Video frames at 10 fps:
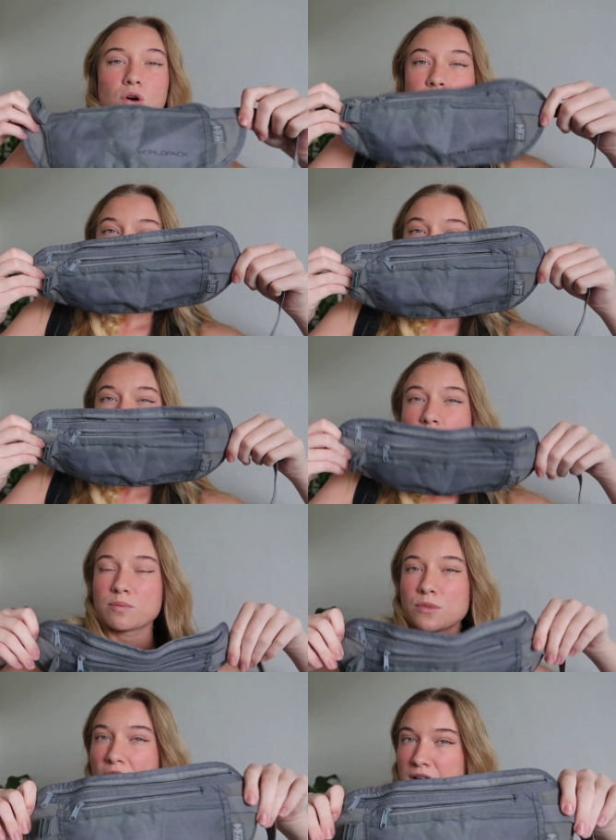also
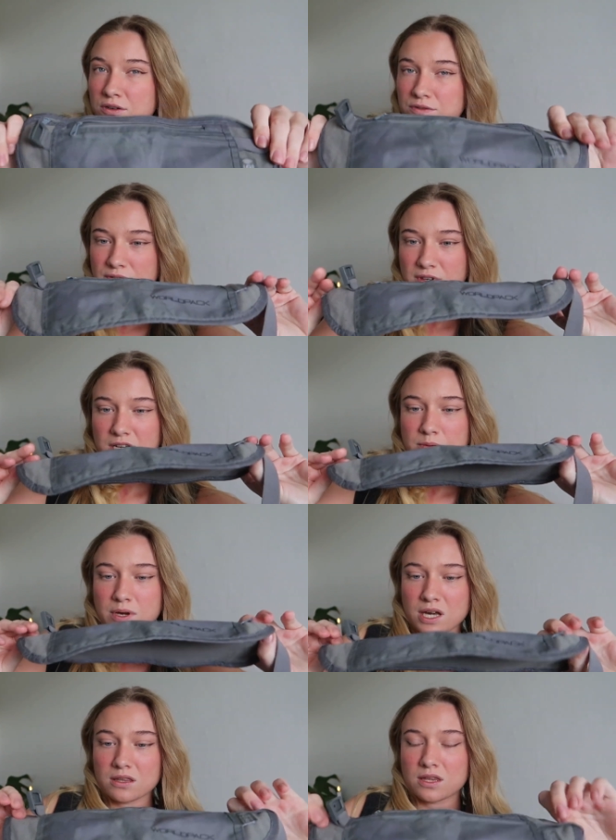some kind of fanny
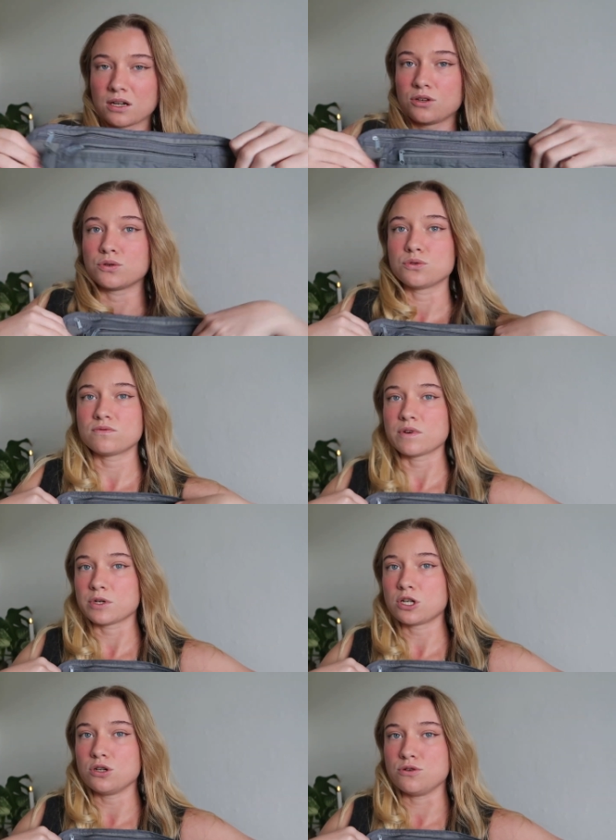pack that goes very
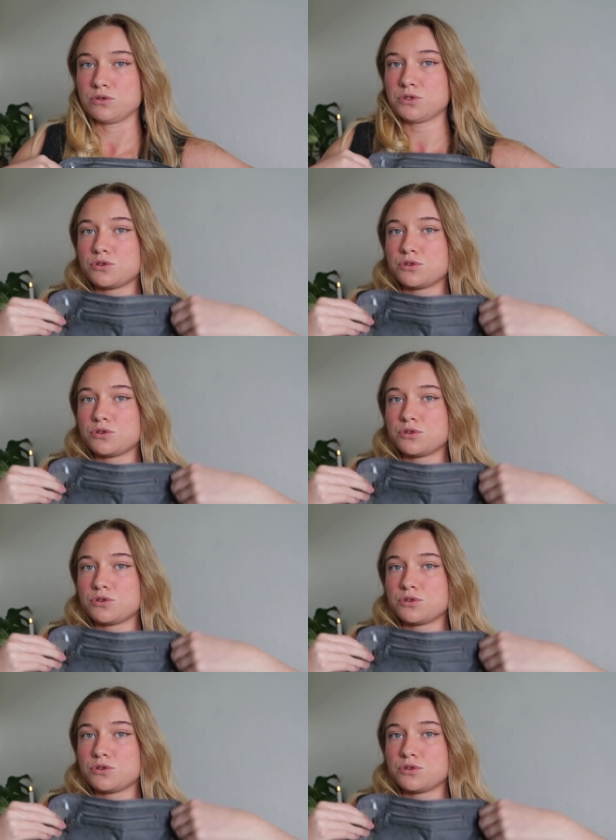close